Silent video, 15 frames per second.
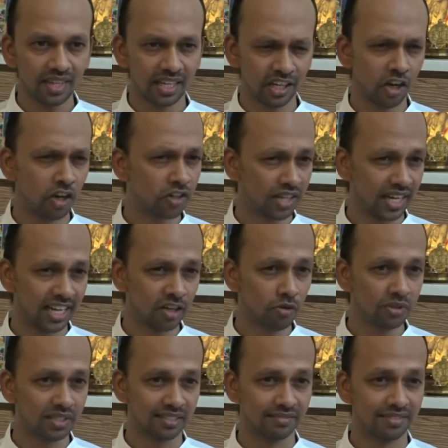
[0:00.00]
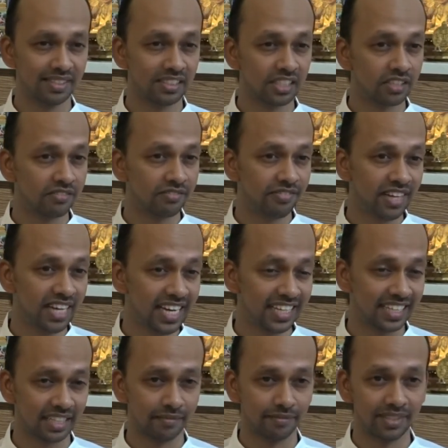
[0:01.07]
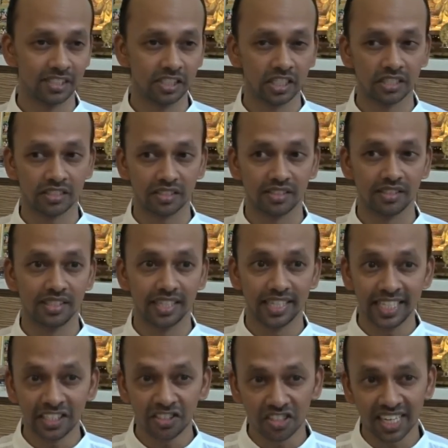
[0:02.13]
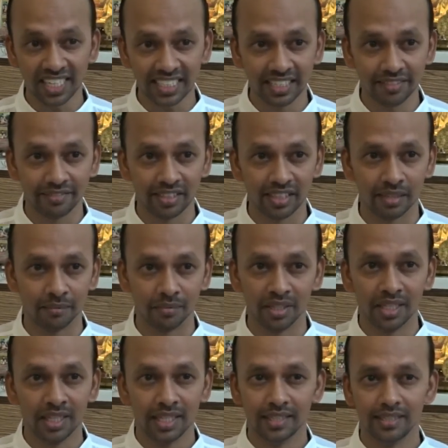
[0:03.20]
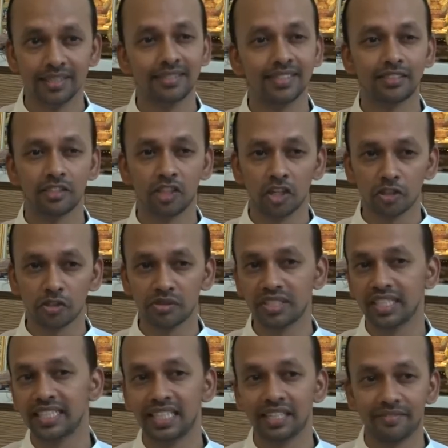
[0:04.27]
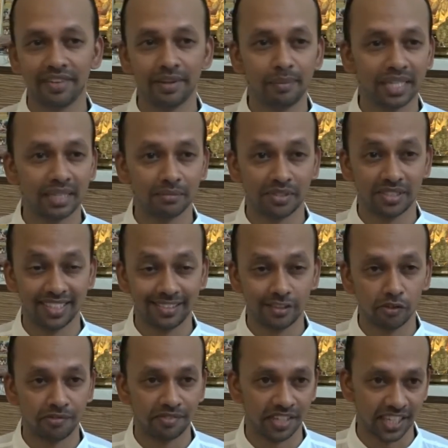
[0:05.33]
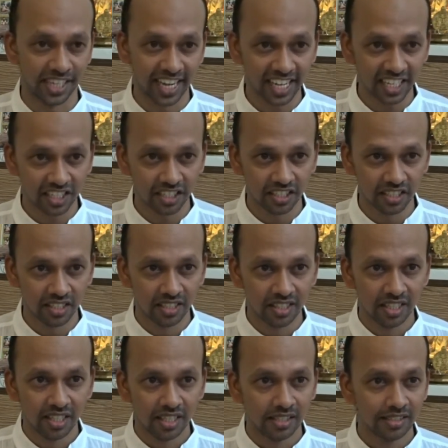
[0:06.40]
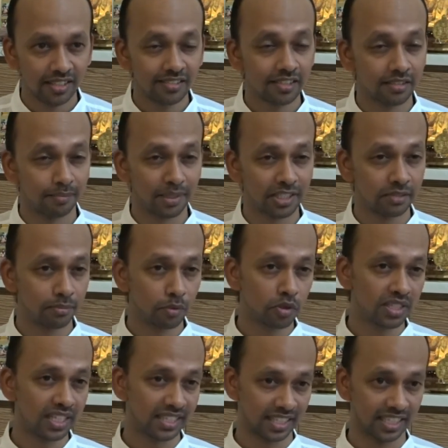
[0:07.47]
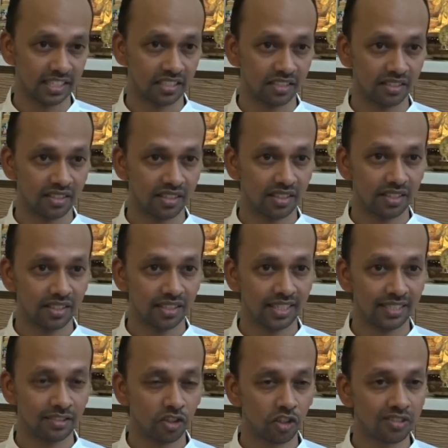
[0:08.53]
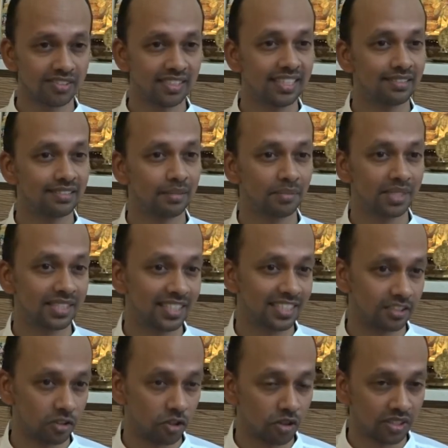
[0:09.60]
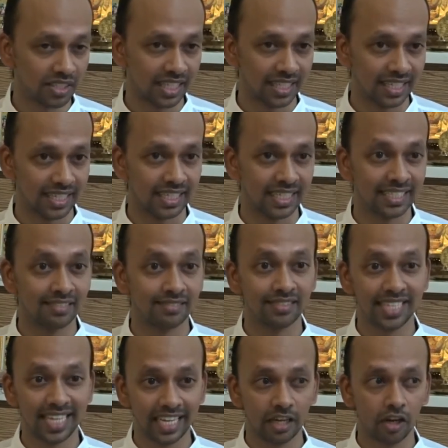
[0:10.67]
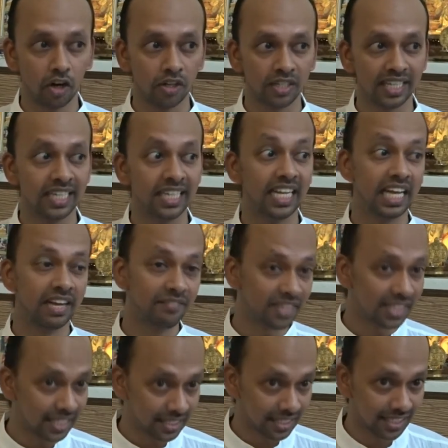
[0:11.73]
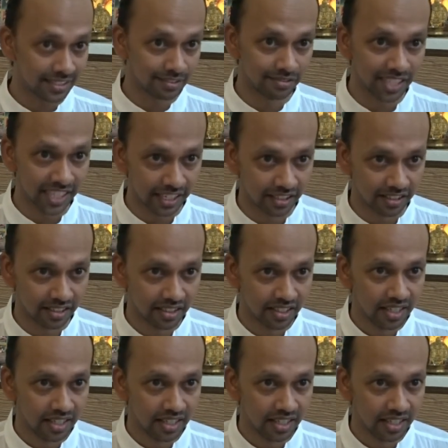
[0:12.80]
God around us. We start feeling them. We start interacting with them. This is not to say that we become schizophrenic. This is much more than that. It's not seeing something that is not there. It is seeing God in everything that is there.